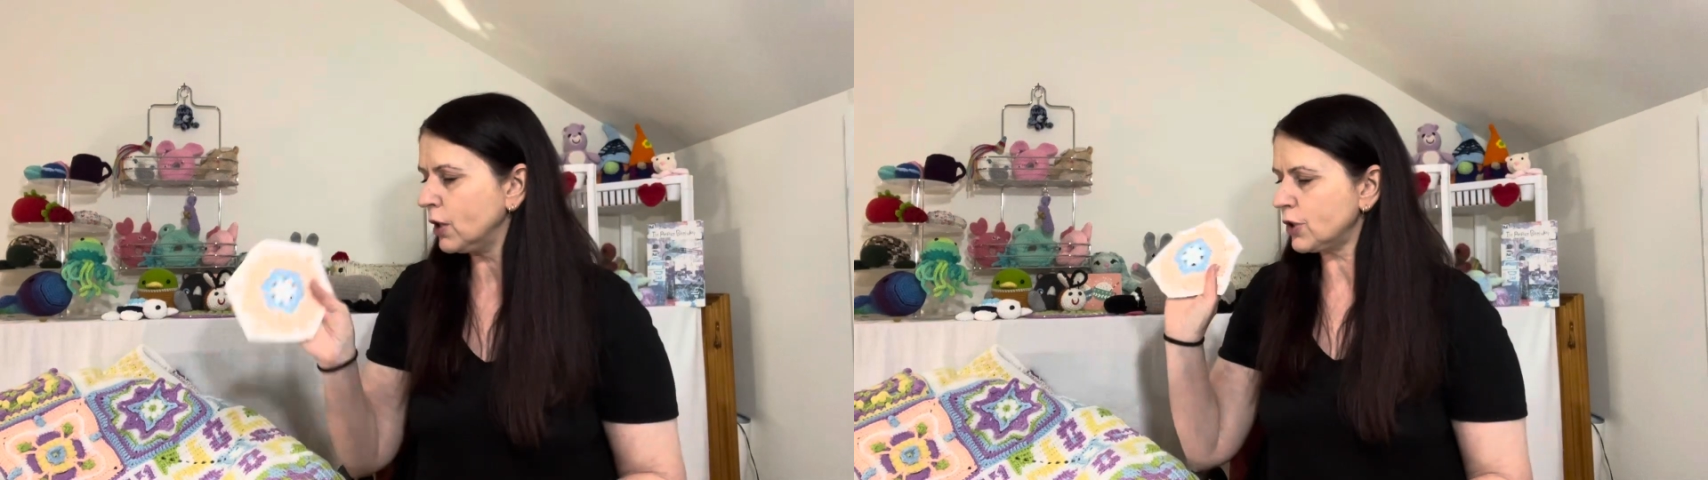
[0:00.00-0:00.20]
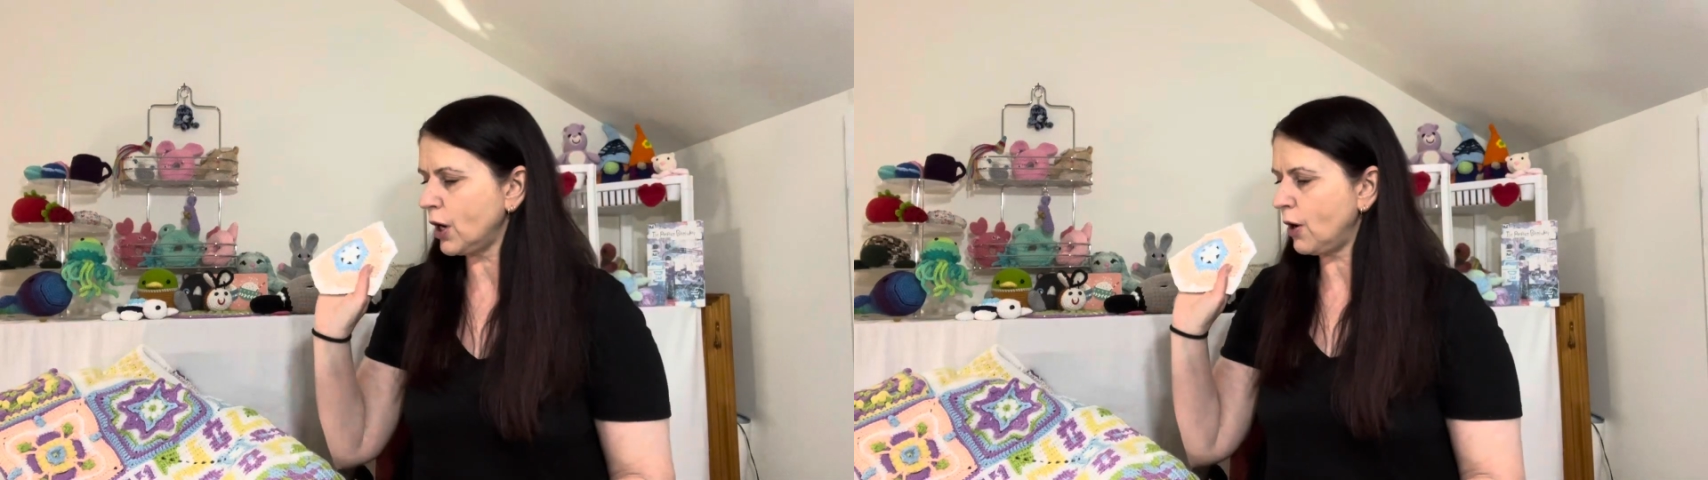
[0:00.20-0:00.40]

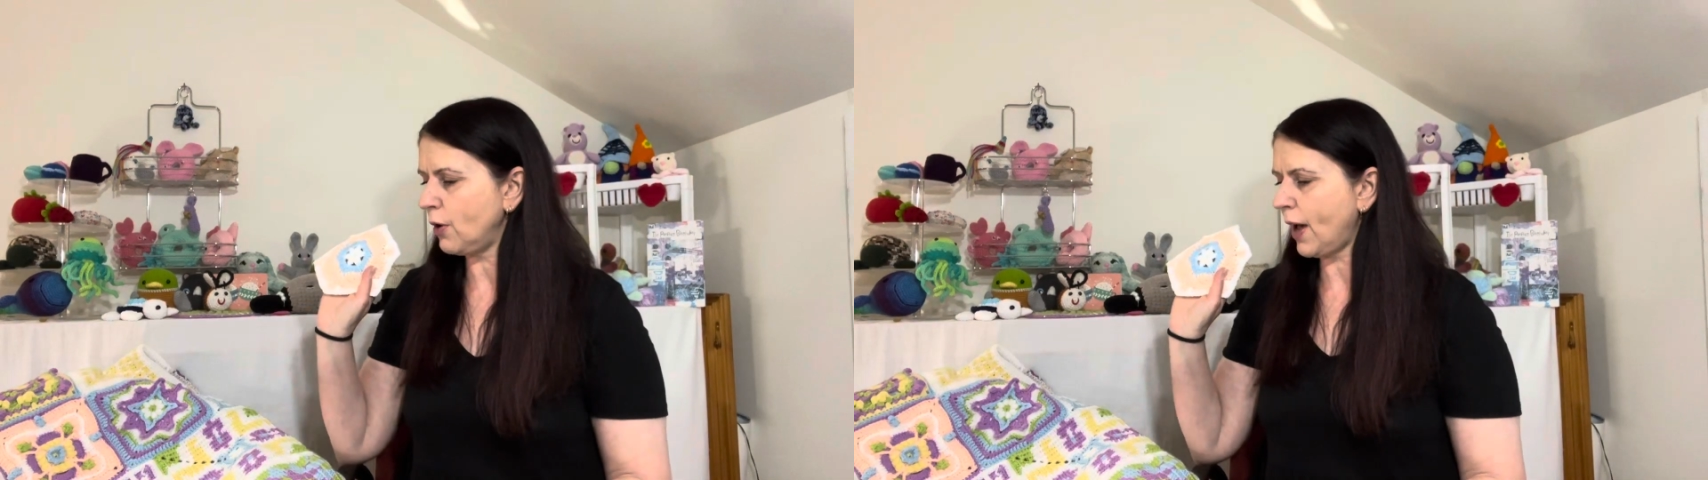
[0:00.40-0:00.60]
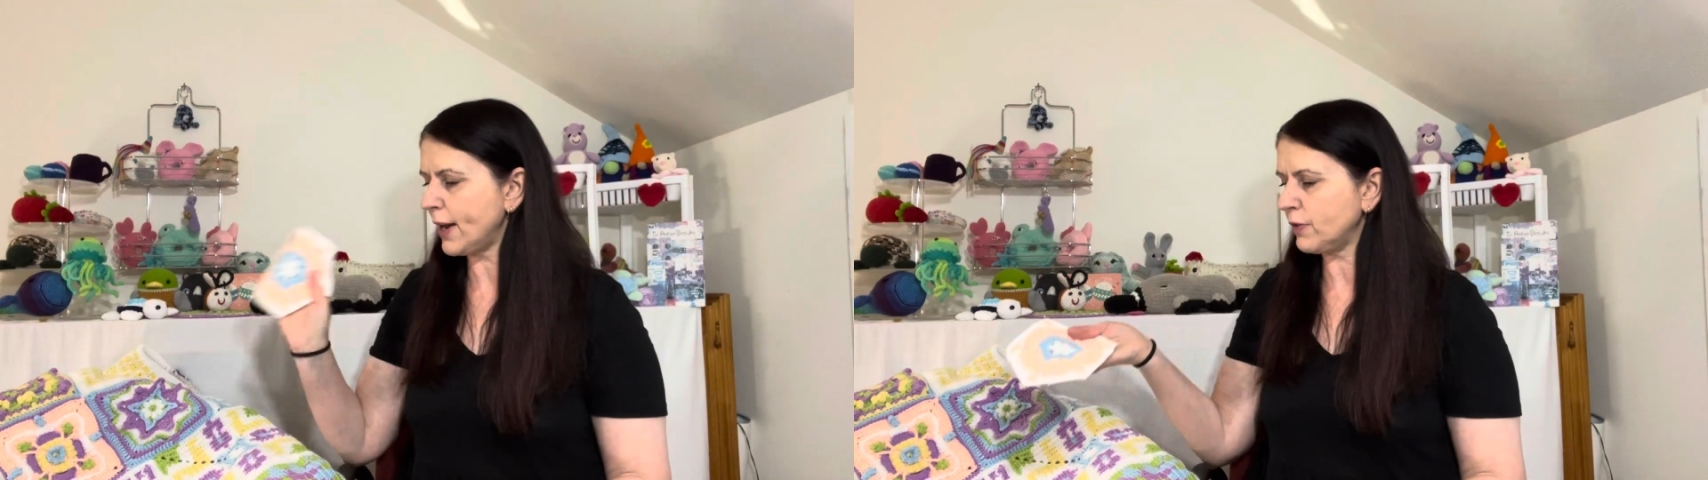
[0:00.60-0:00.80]

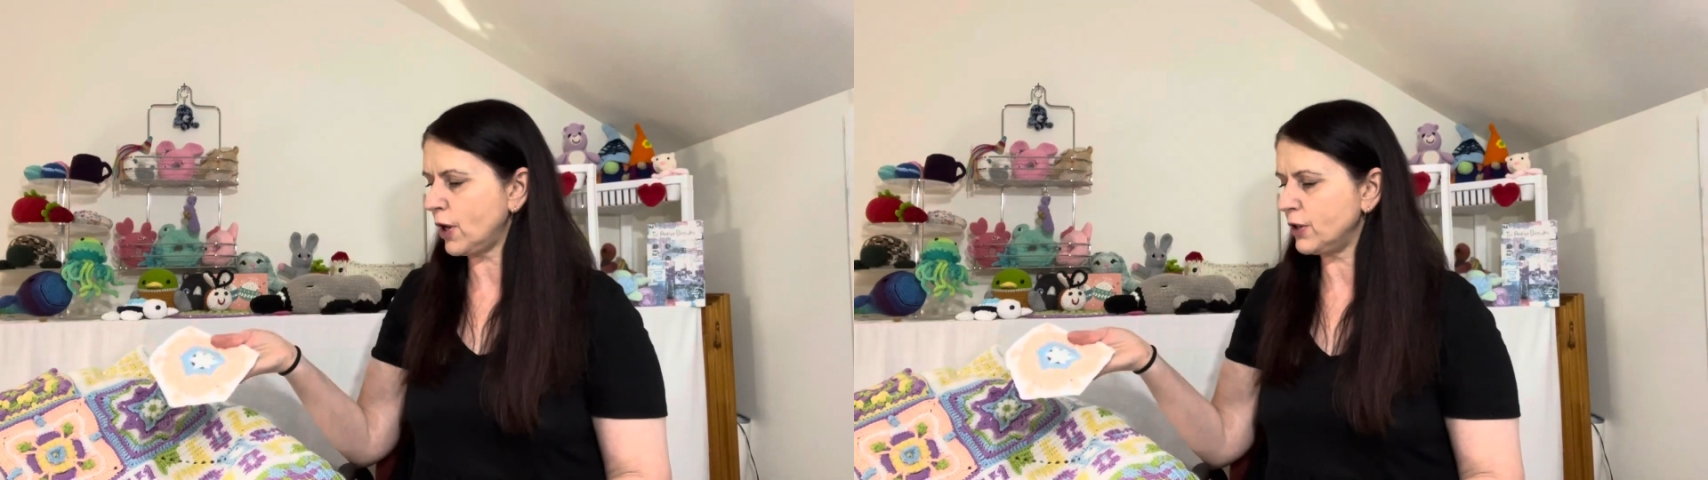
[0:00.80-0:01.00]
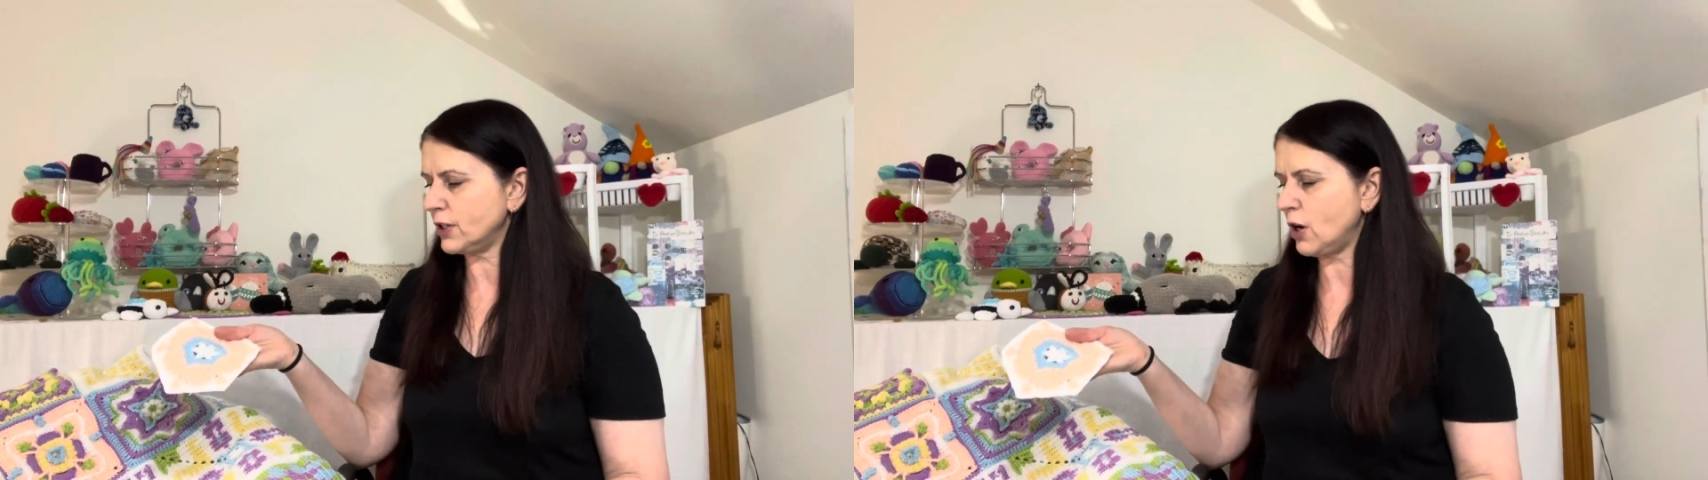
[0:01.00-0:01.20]
So out of
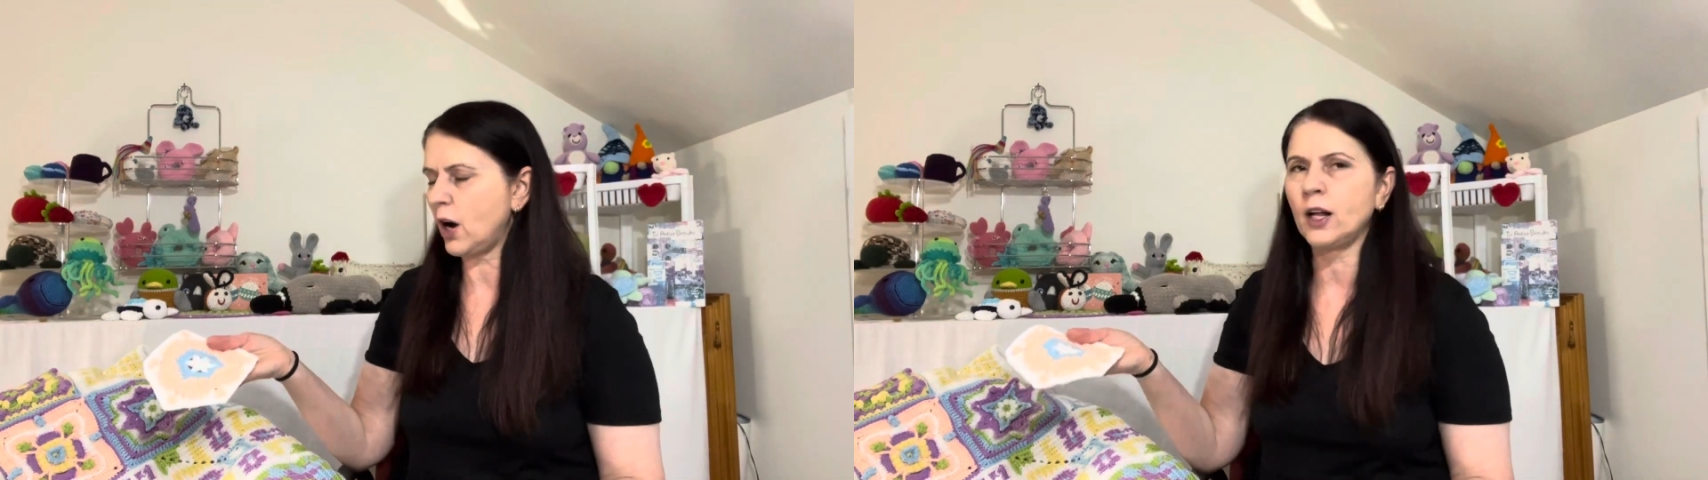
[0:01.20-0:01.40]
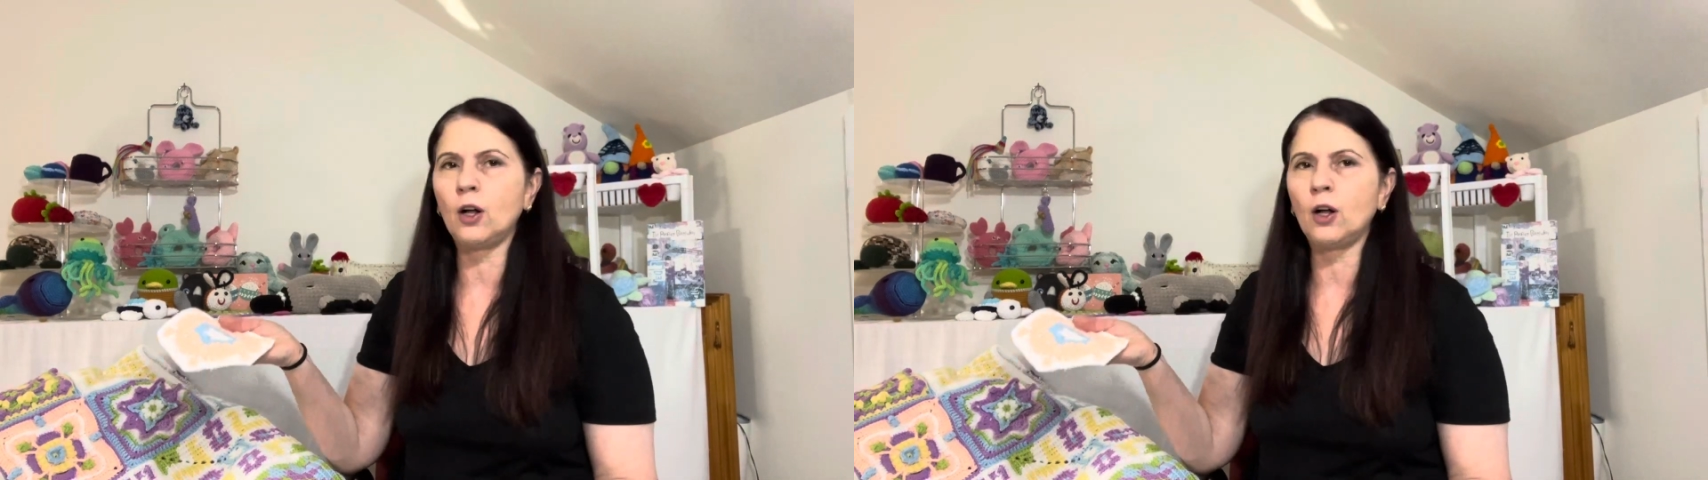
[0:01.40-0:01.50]
those 9,